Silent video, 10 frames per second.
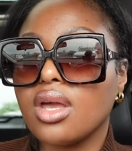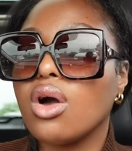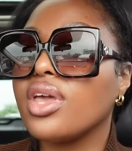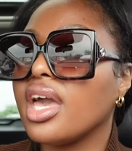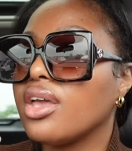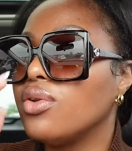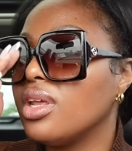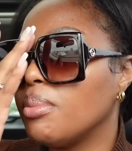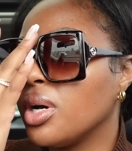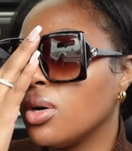oh yeah, you
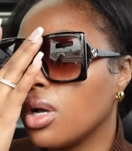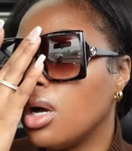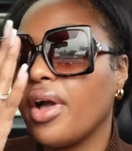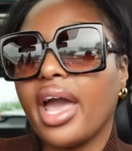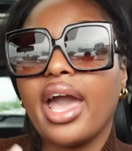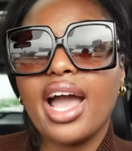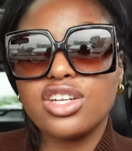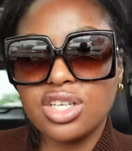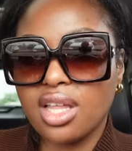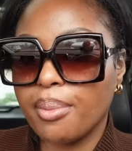need milk. Okay,
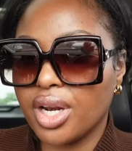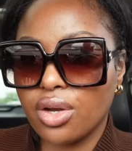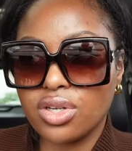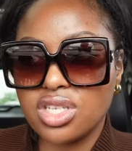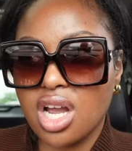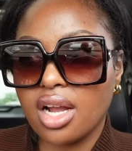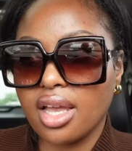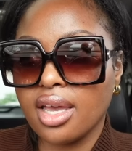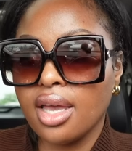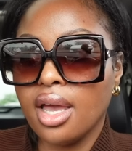actually I'm gonna go to
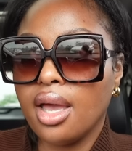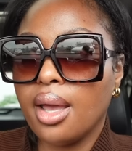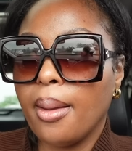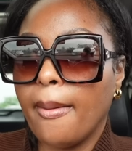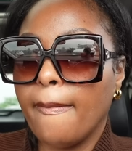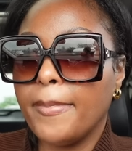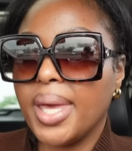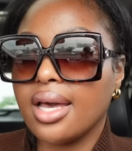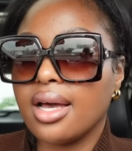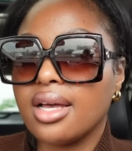Target
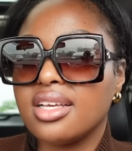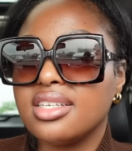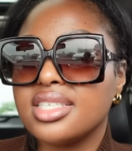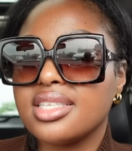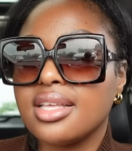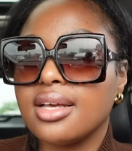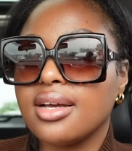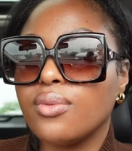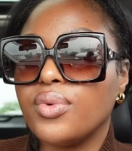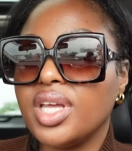because
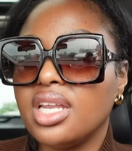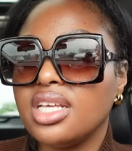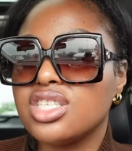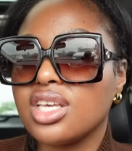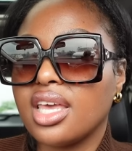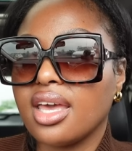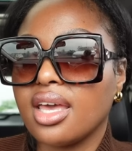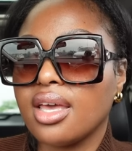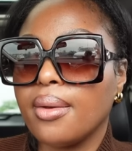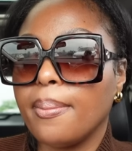we need to
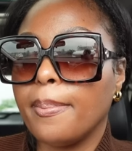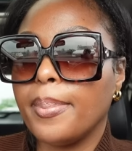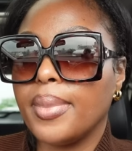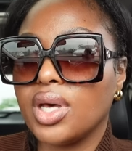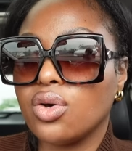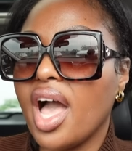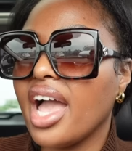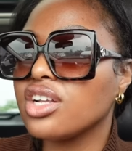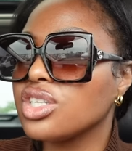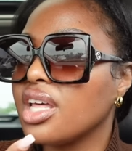get milk.
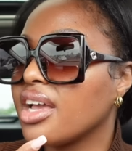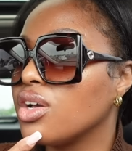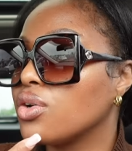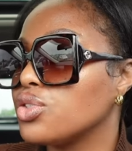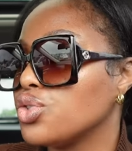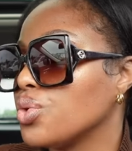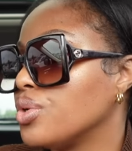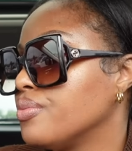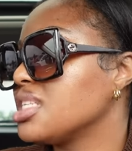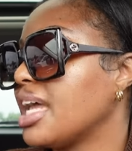Actually I could go to
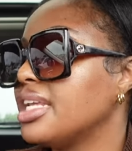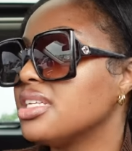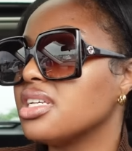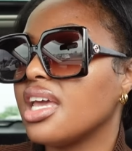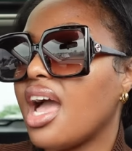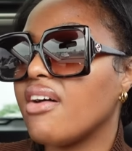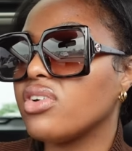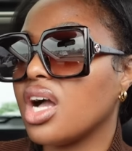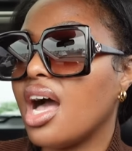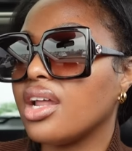Jewel because I need to get
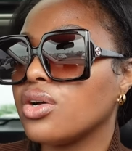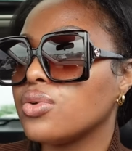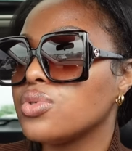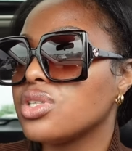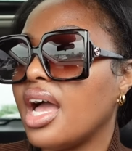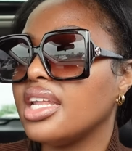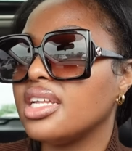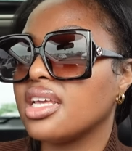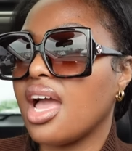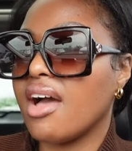avocados. I
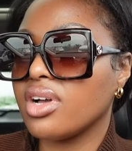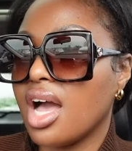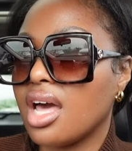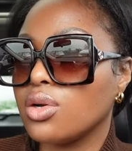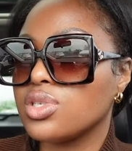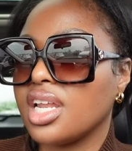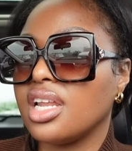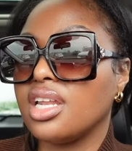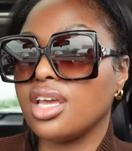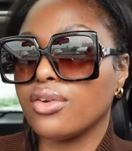need to get avocados, I
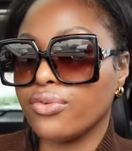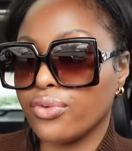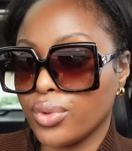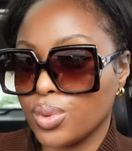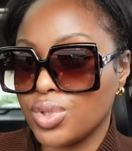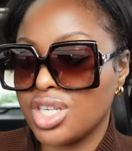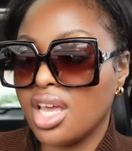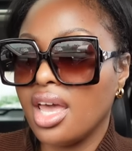need to get fruit,